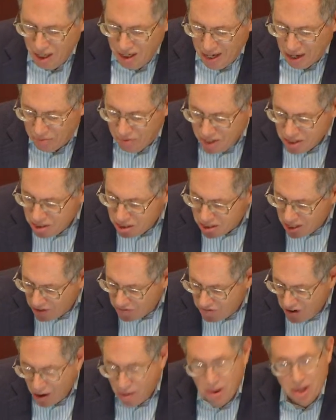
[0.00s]
Now, this is a
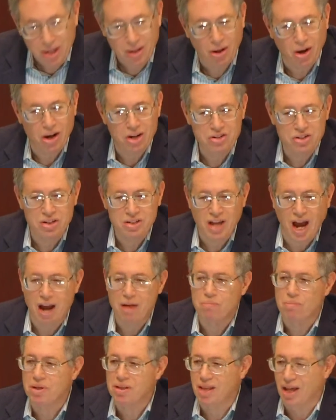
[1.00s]
very large
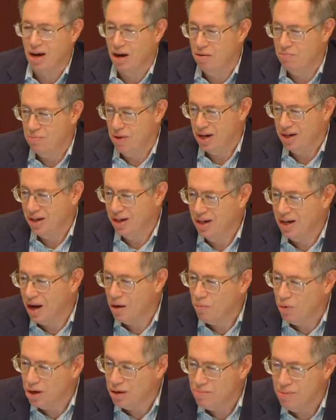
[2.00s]
indictment that I'm making, and
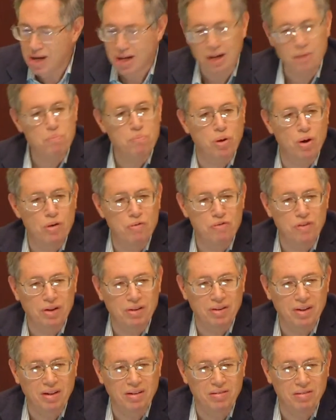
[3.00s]
I want to make it
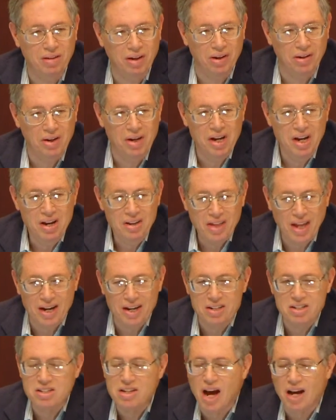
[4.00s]
perfectly clear that
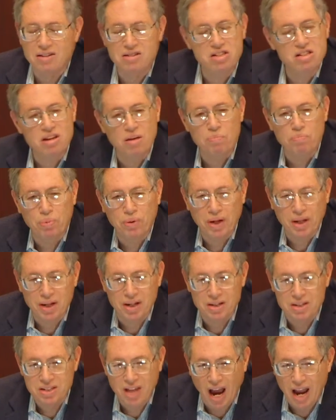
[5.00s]
it's not simply an
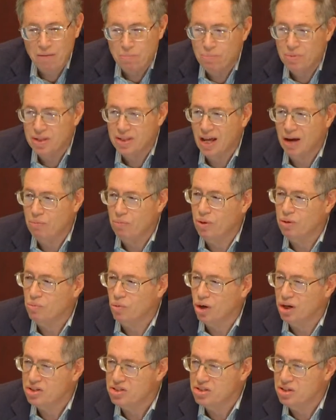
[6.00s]
indictment that one
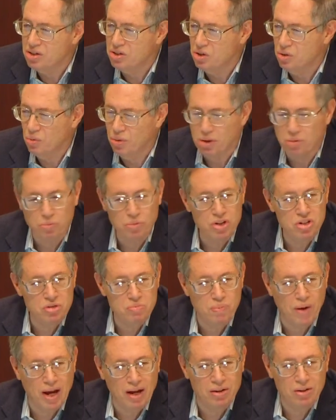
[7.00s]
wants to do with
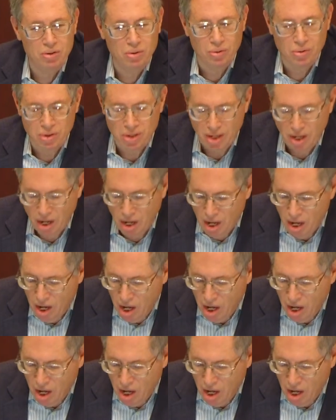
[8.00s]
respect to the